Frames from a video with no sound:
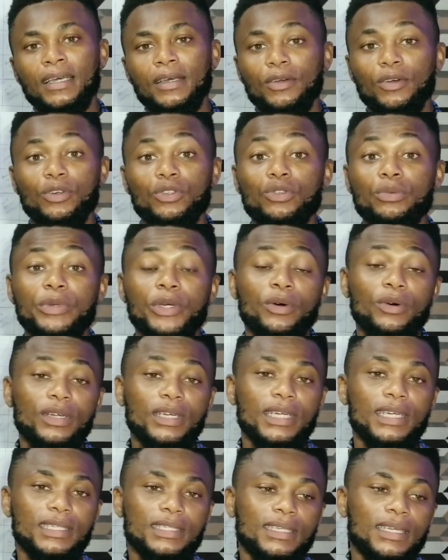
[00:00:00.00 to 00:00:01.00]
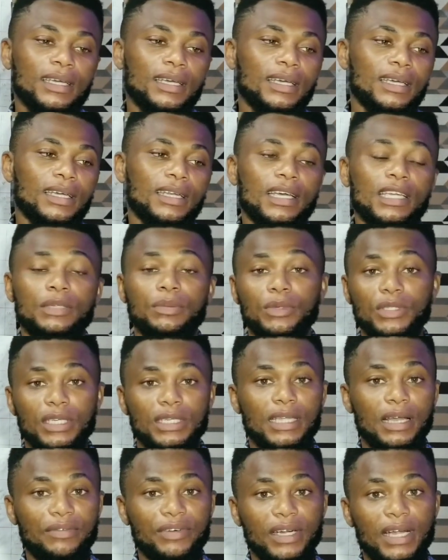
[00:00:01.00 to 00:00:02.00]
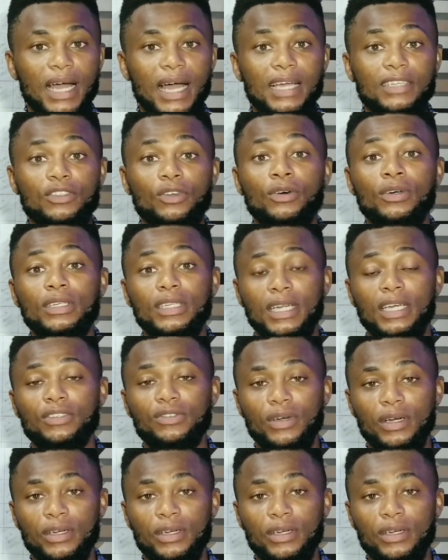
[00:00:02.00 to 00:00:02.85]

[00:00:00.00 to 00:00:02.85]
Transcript: Because to be honest, in as much as Africa has all the natural